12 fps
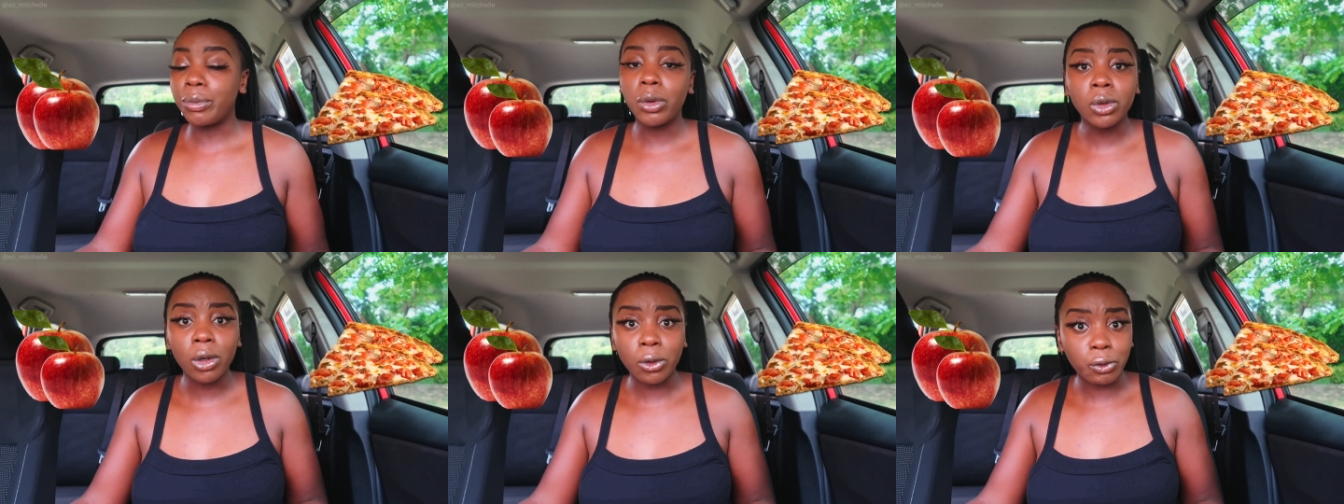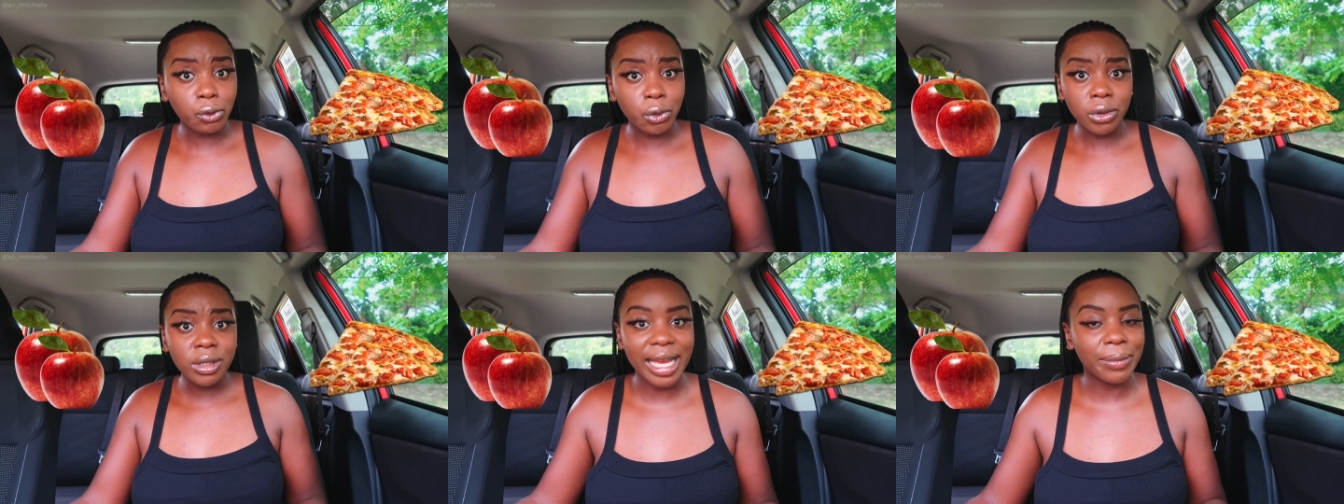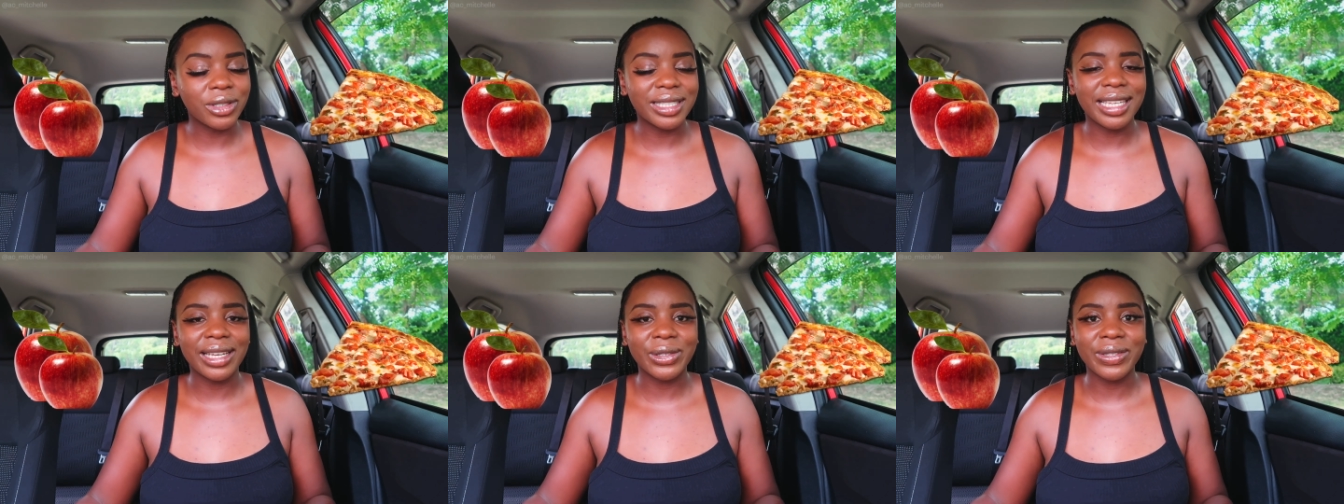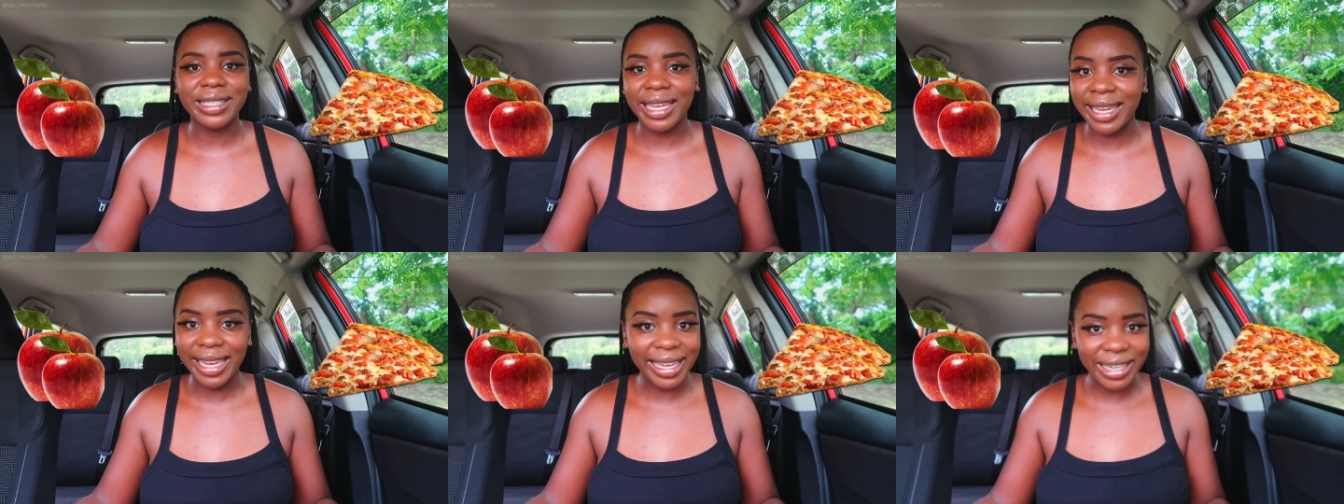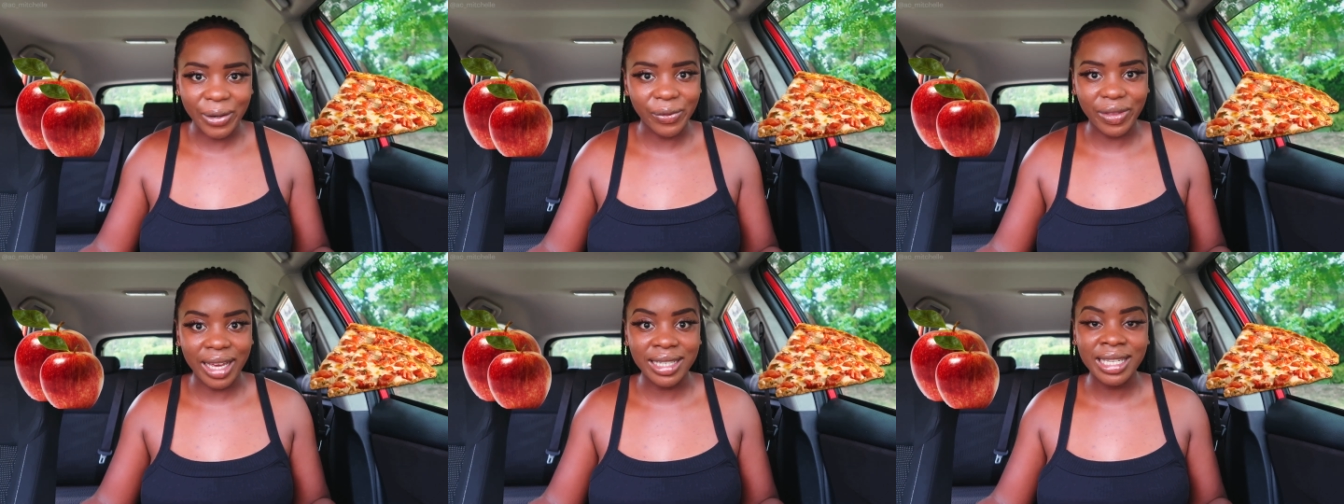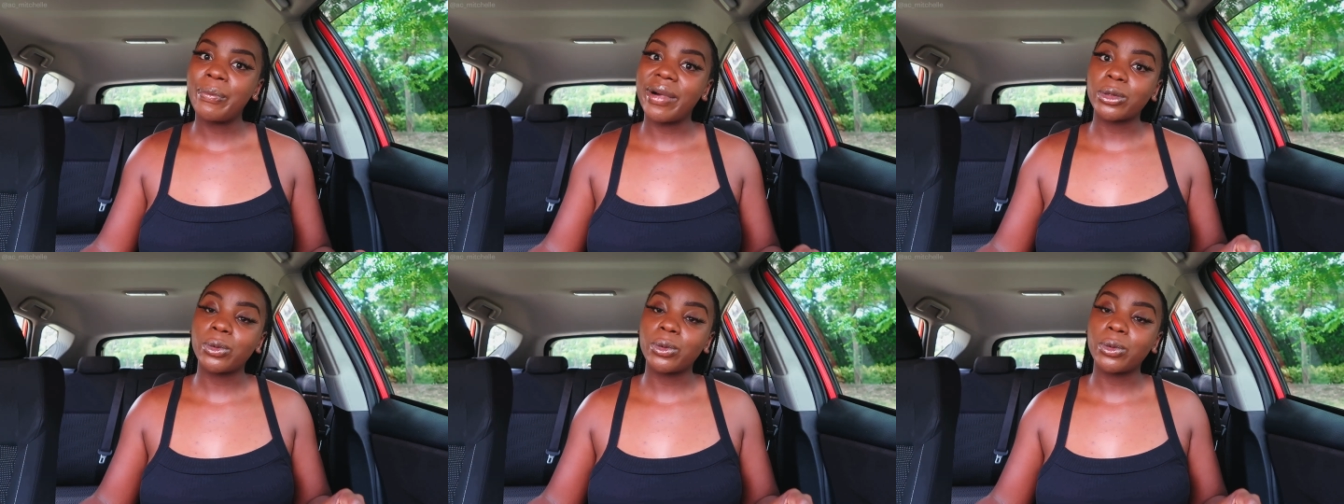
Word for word: bowl of fruit i'm not here to say any of that but